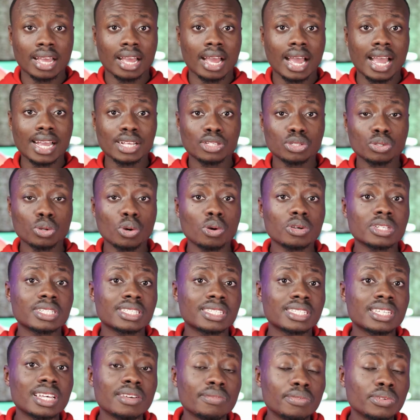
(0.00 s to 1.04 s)
I saw
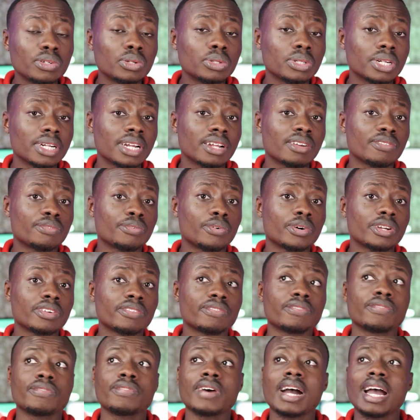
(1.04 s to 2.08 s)

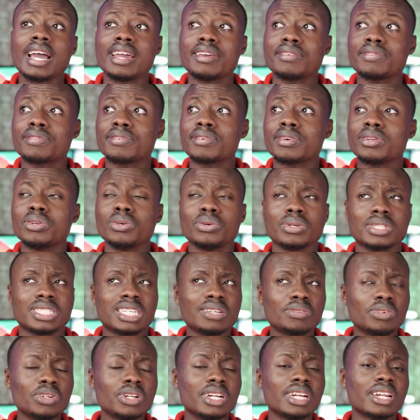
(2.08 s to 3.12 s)

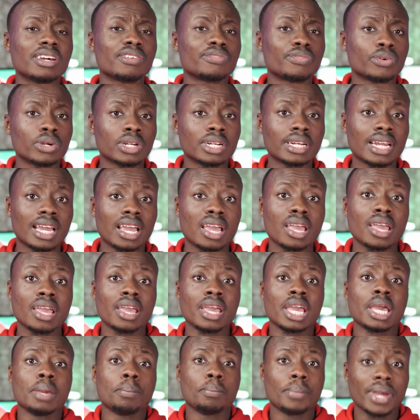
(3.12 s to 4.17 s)
749
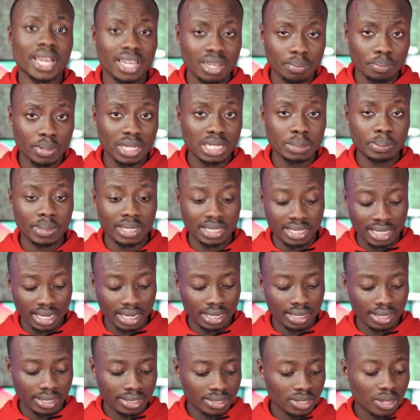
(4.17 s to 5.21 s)
megapixels per
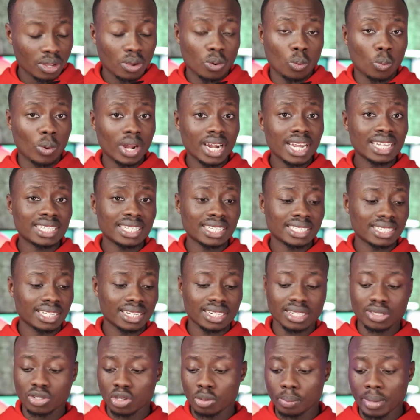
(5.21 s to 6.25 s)
second. When I tested
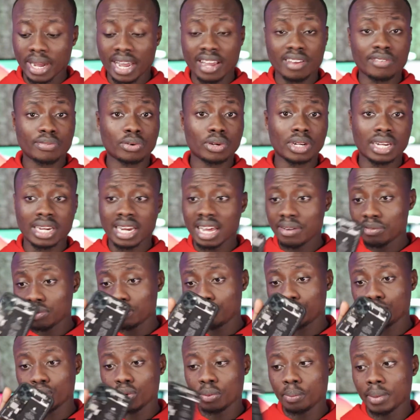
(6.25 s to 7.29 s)
it on my iPhone 11
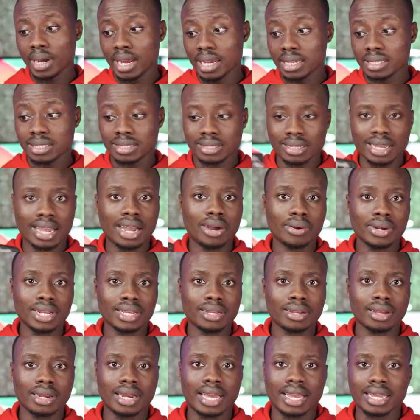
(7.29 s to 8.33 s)
Pro Max, I only
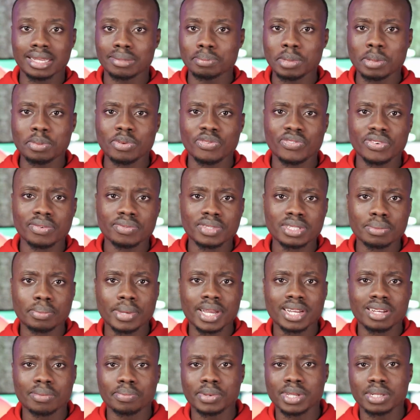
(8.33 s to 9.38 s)
got like maybe 50
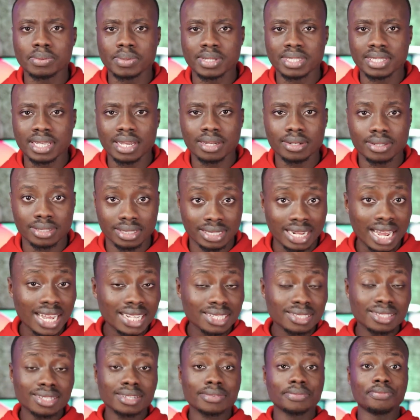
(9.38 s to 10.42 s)
megapixels per second.
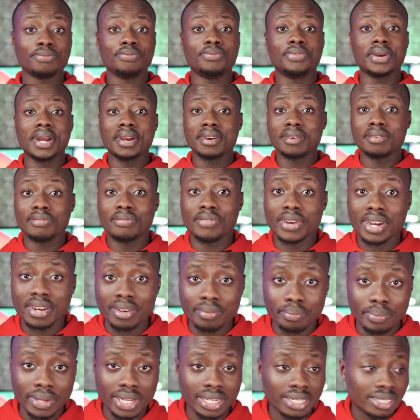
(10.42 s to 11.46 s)
That's a very
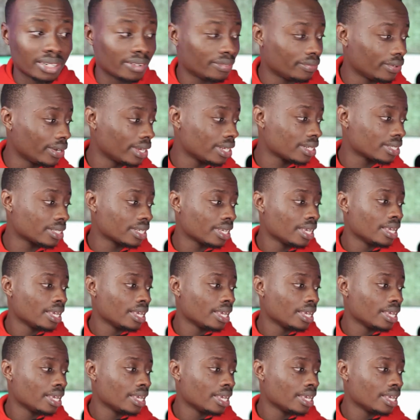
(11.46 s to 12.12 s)
big difference.